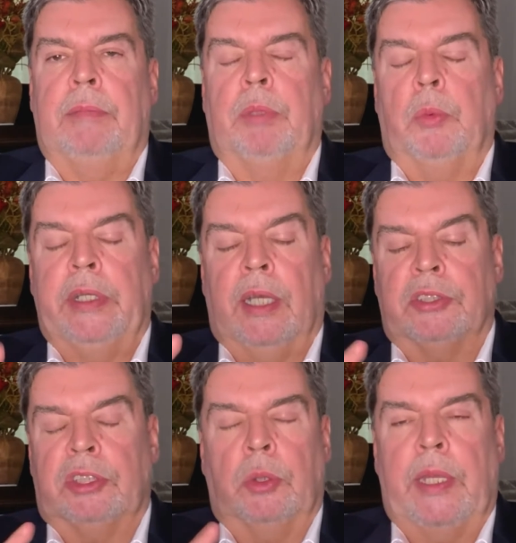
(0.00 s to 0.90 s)
but we
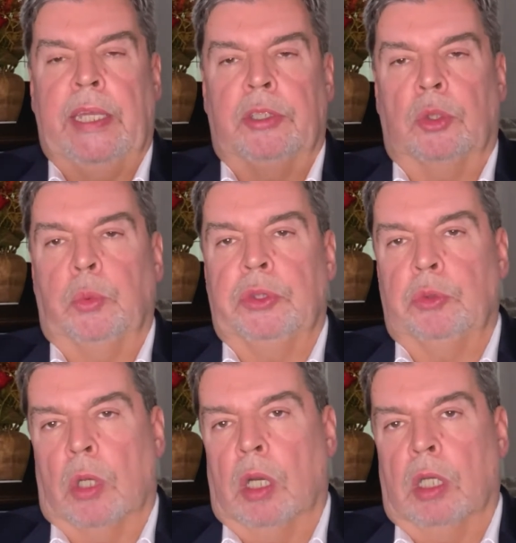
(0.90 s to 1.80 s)
also handle
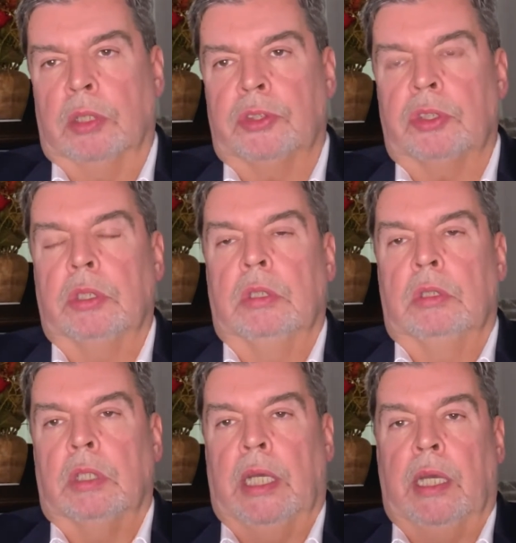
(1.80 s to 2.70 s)
withdrawals,
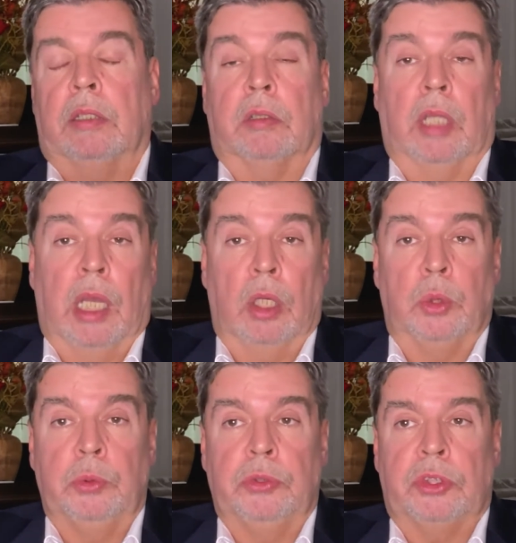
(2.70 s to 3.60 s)

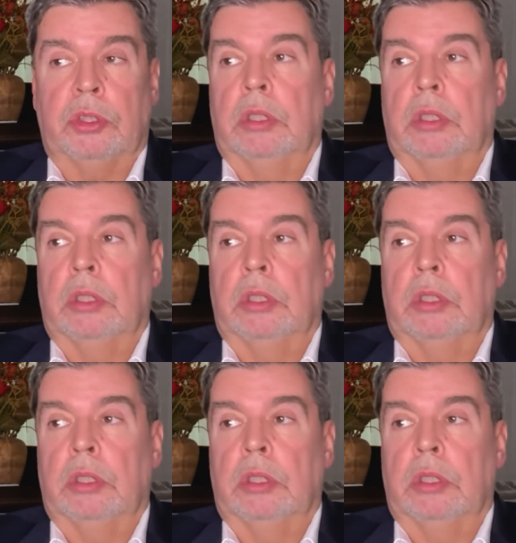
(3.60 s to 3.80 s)
loans,